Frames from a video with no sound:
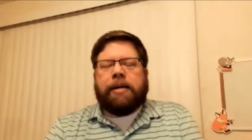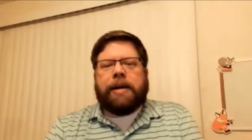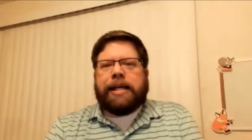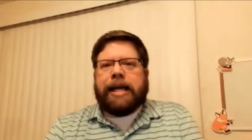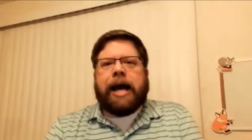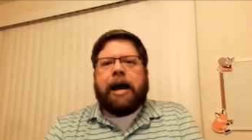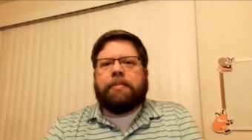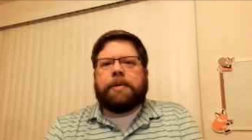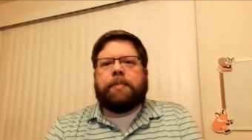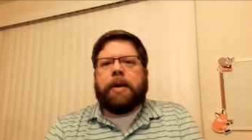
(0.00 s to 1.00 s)
many
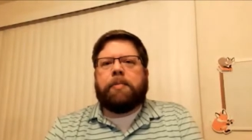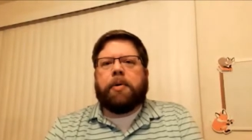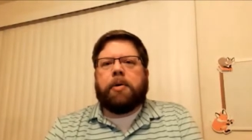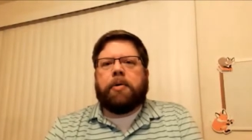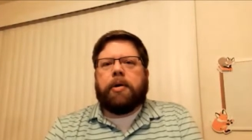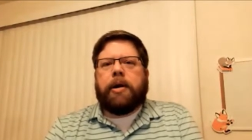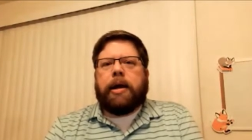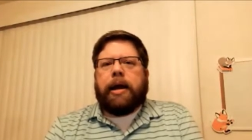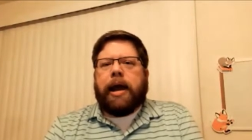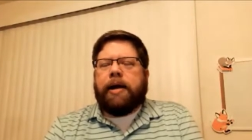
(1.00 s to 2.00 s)
times people
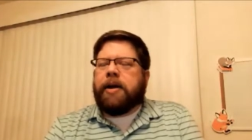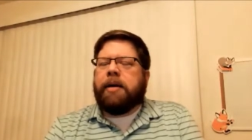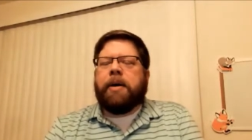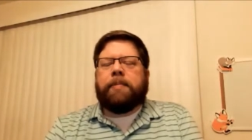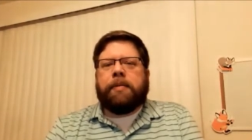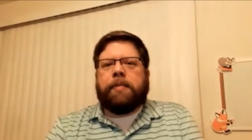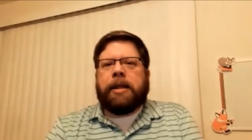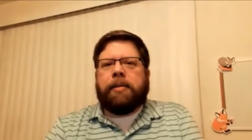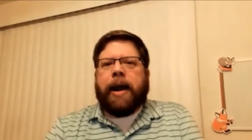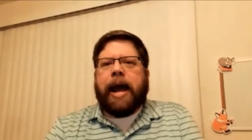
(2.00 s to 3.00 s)
have come up to me in
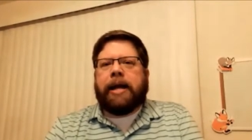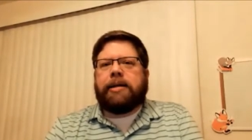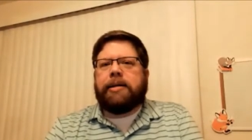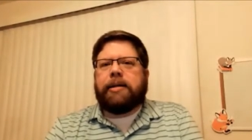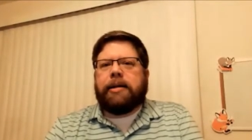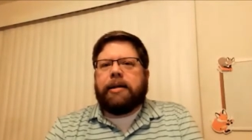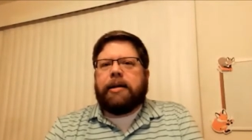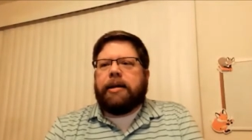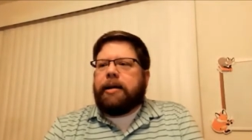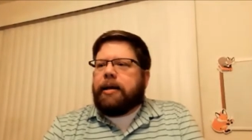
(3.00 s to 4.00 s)
the past,
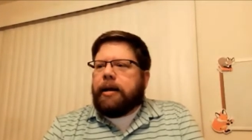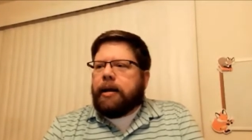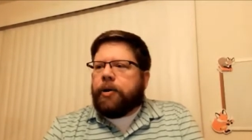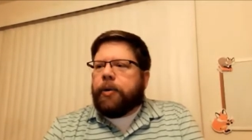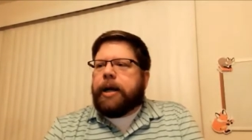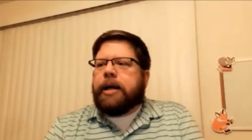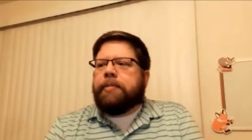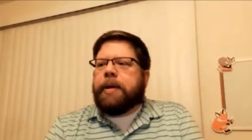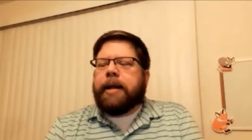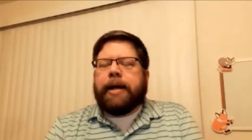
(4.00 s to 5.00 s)

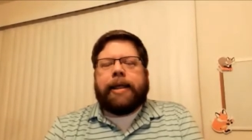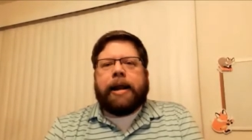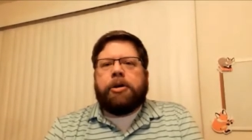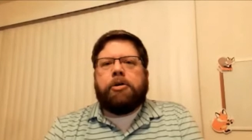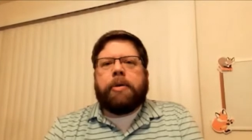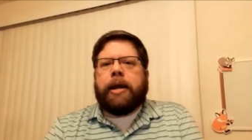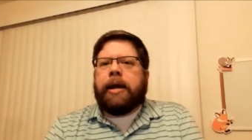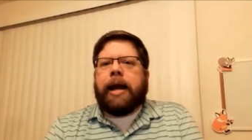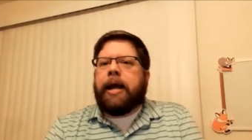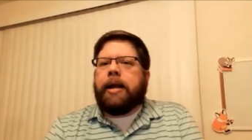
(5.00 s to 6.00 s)
greeted me like they knew me,
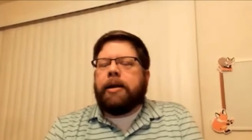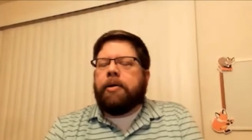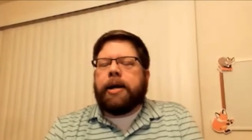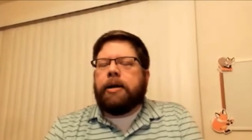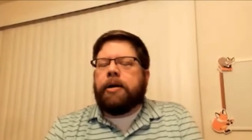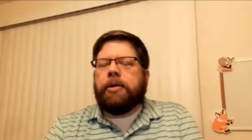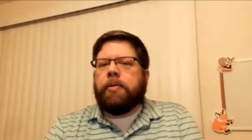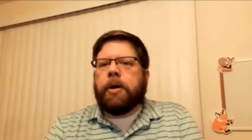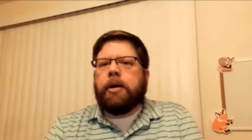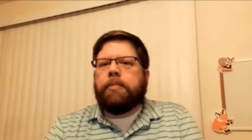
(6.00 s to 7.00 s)
and I had no idea who they
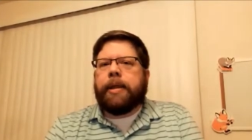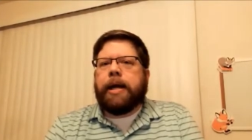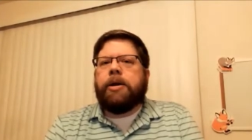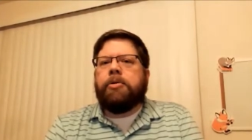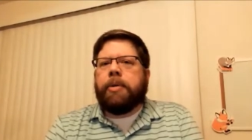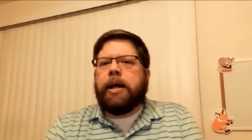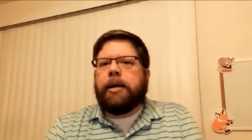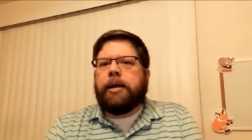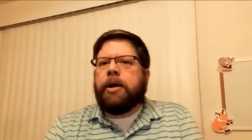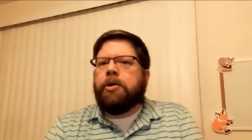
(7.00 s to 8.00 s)
were, but they knew
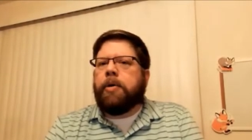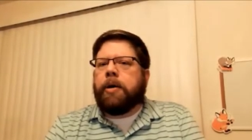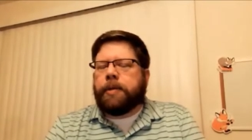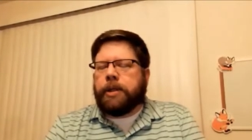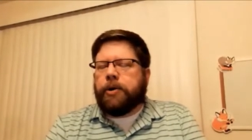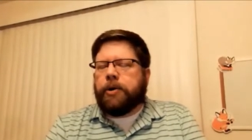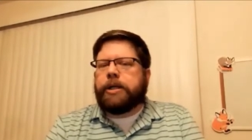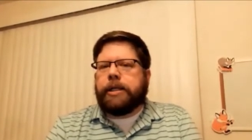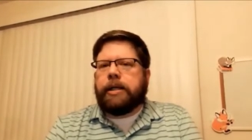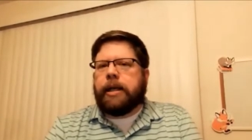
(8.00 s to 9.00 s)
me. They knew I was a
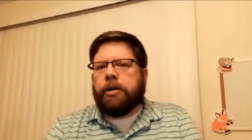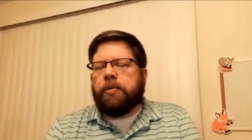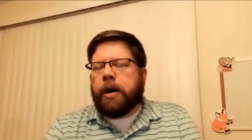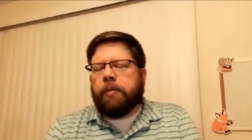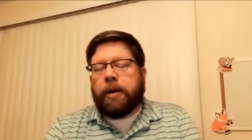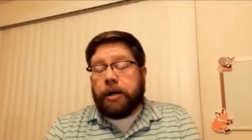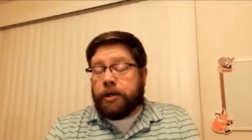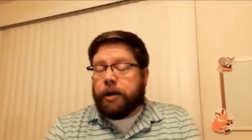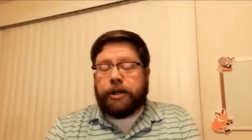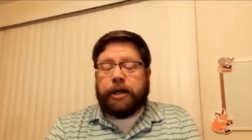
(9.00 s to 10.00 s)
Christian. They knew where I went to
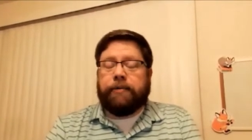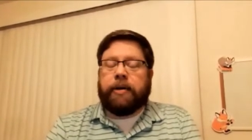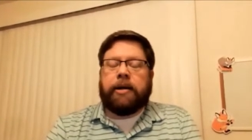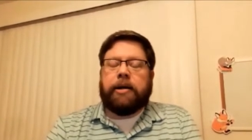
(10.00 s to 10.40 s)
church, even.